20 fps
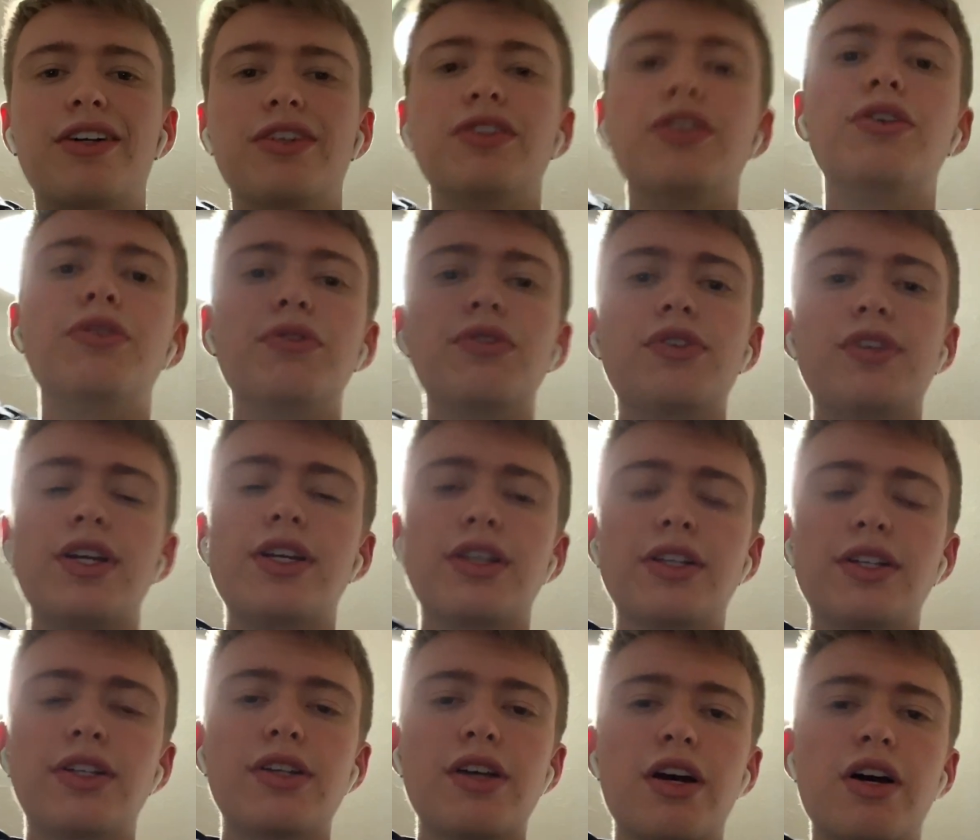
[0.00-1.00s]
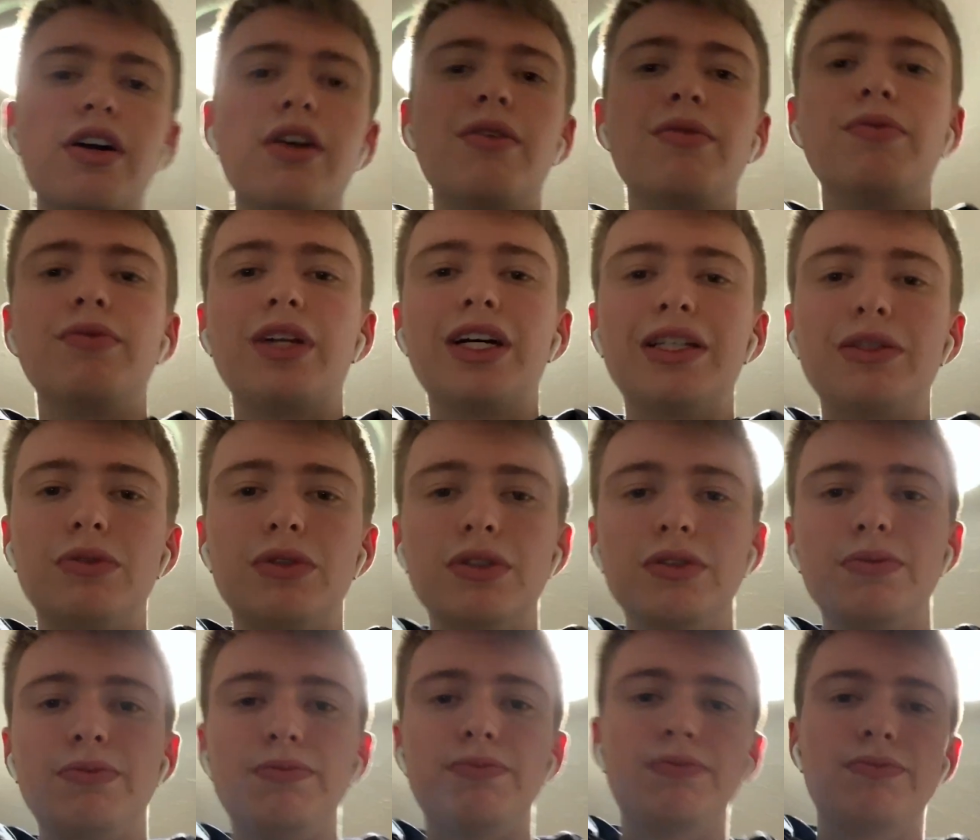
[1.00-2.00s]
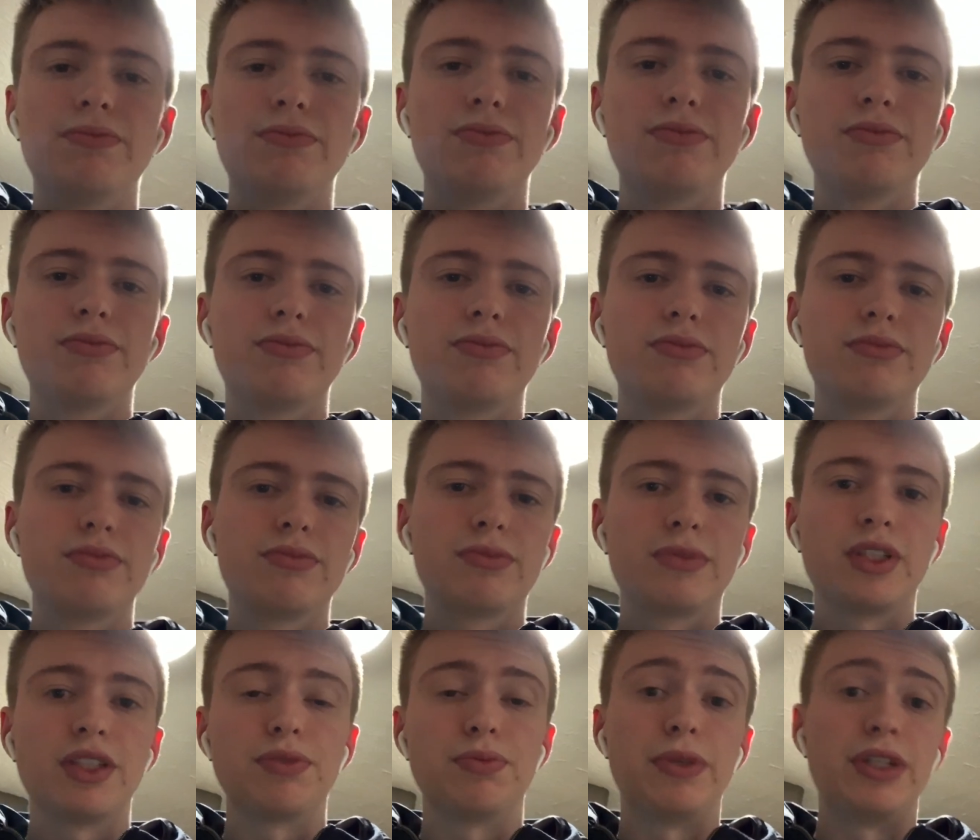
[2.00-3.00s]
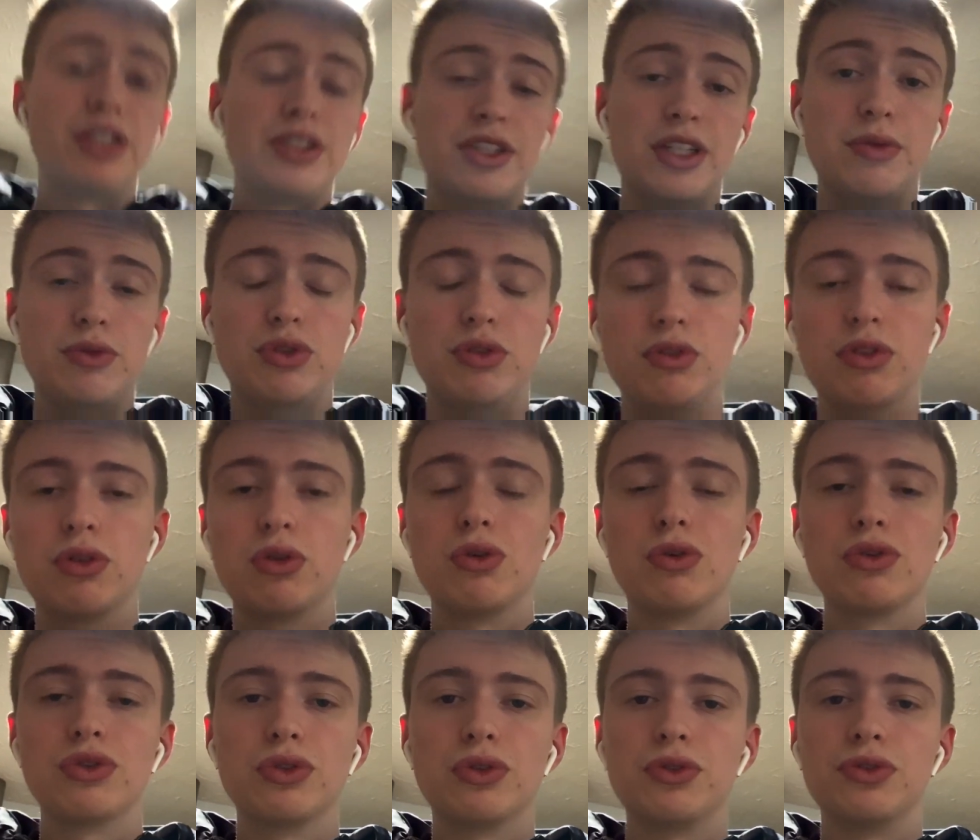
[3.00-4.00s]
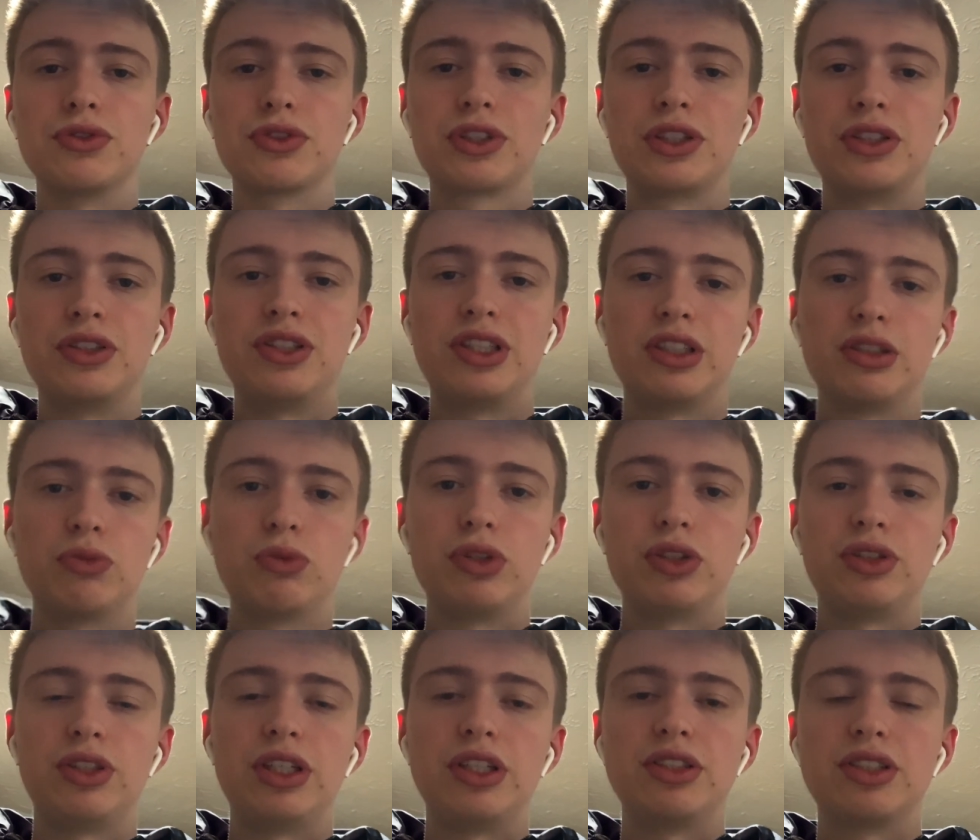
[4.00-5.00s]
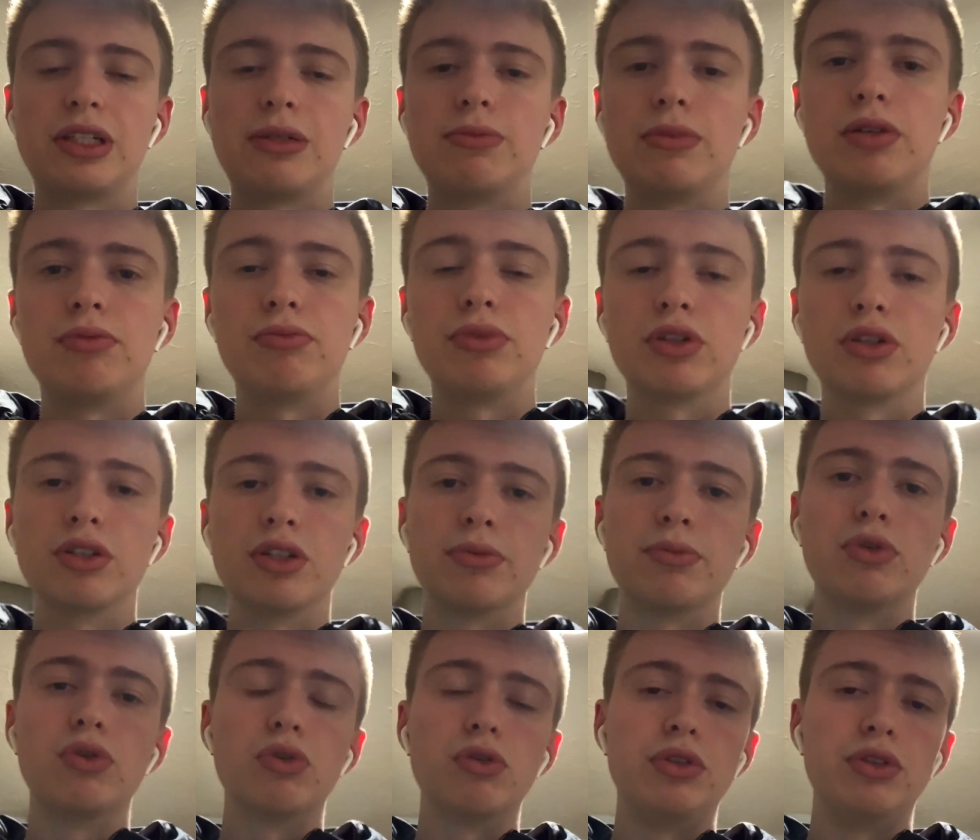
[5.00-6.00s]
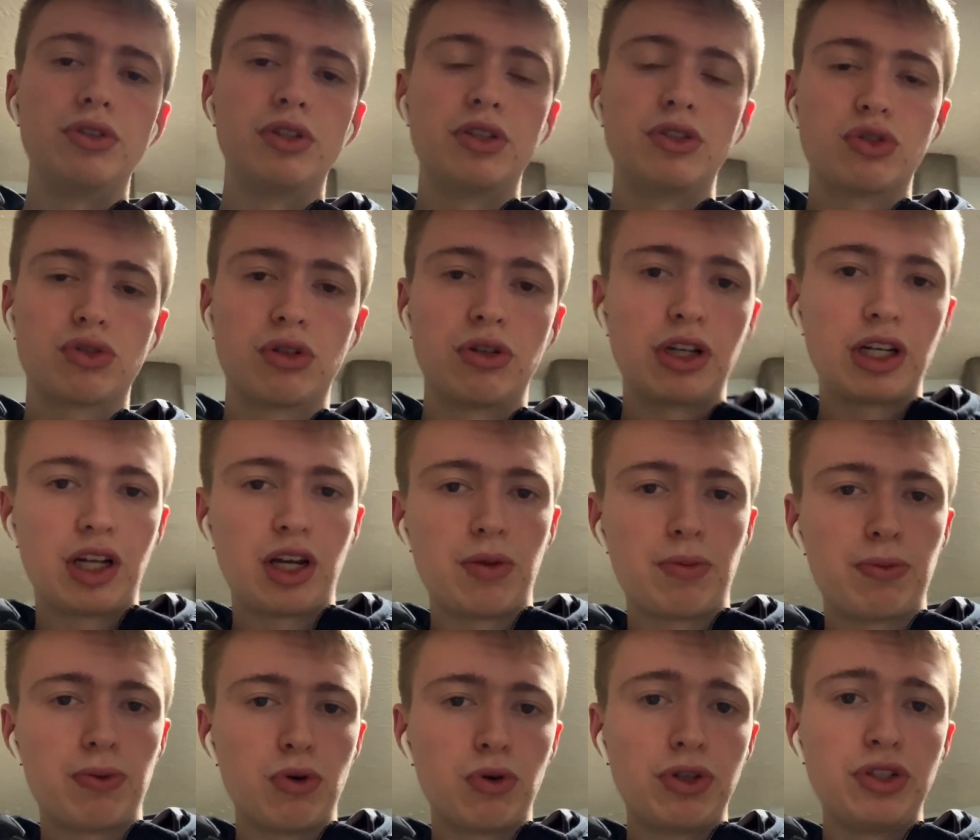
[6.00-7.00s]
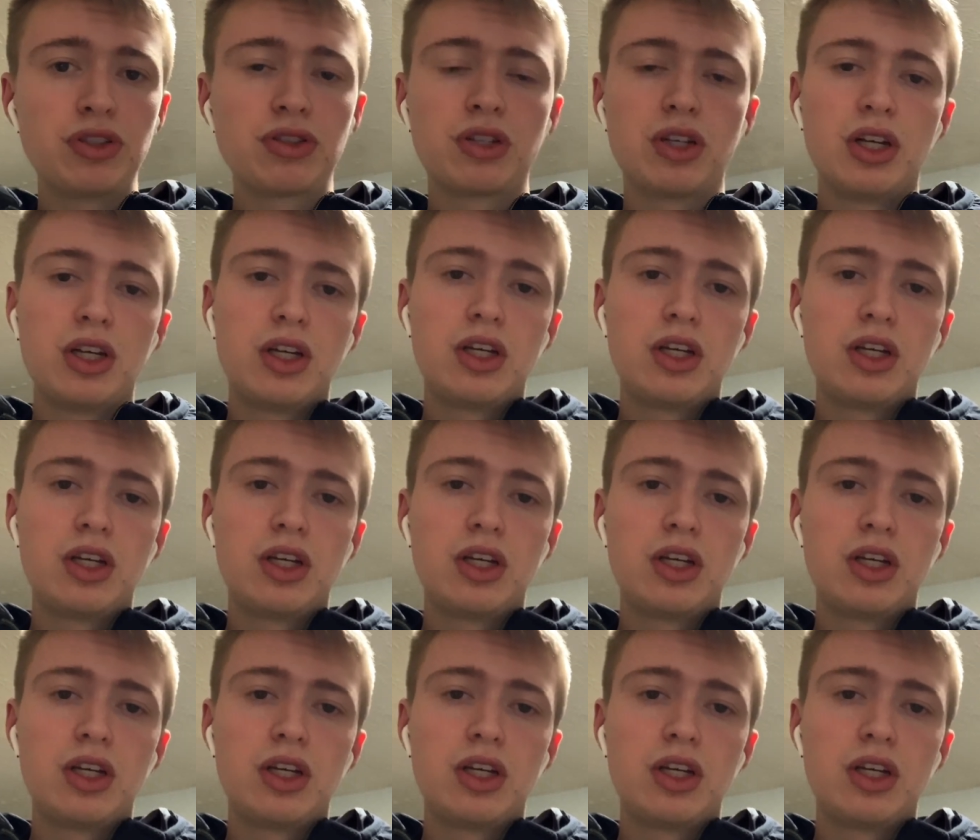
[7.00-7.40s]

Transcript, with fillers: I don't think. They were, as many teams do at the Hawthorns, content with sitting 10 men behind the ball and try and get a point.